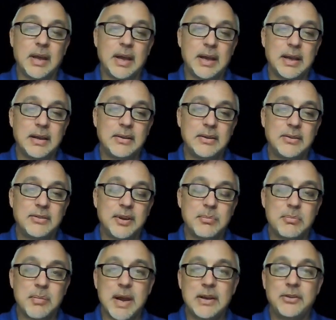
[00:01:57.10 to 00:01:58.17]
I got this at
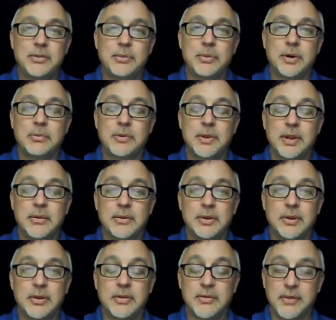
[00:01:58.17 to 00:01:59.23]
minus one when they were
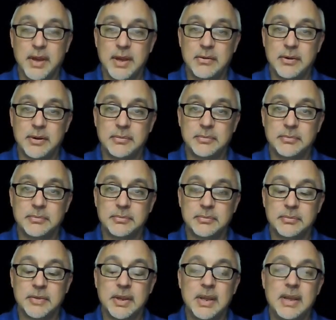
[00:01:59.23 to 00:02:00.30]
still a favorite.
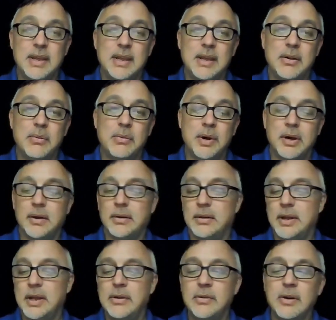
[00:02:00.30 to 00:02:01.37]
Well,
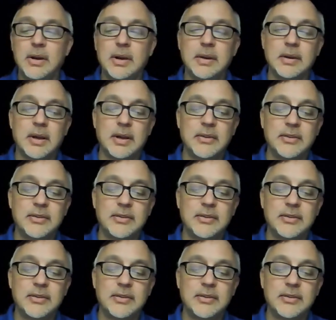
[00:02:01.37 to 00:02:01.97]
later on, on